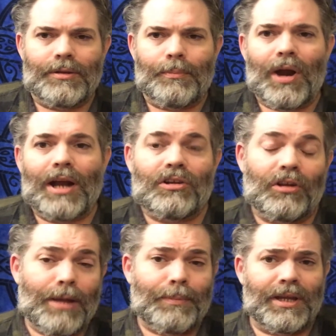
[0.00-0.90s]
a
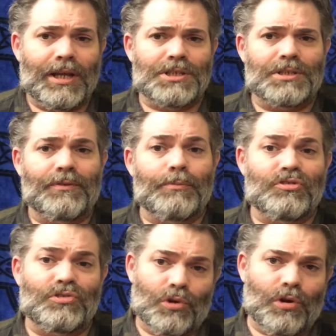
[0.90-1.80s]
practical application of
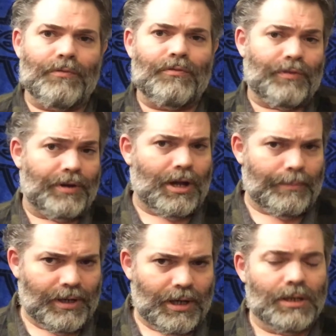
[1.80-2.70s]
observed
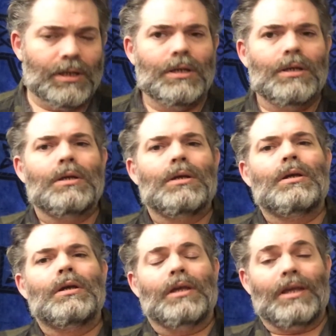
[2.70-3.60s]
phenomena
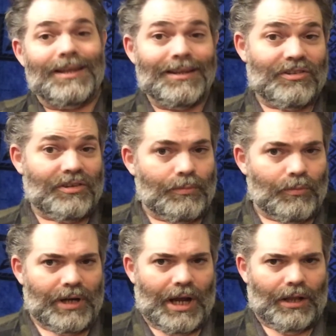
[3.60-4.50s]
in some
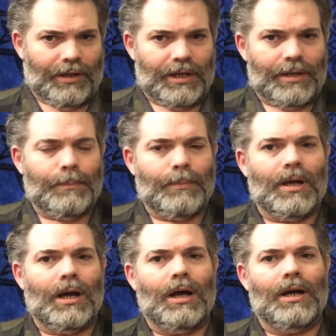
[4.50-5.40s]
reality,
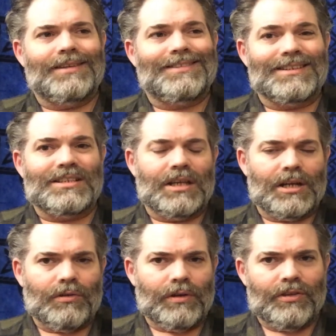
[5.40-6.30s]
such that
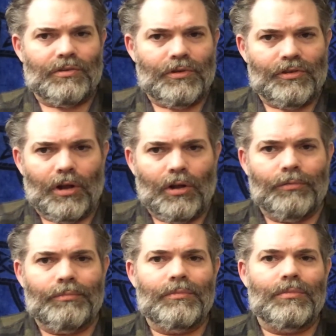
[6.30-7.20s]
it creates a result.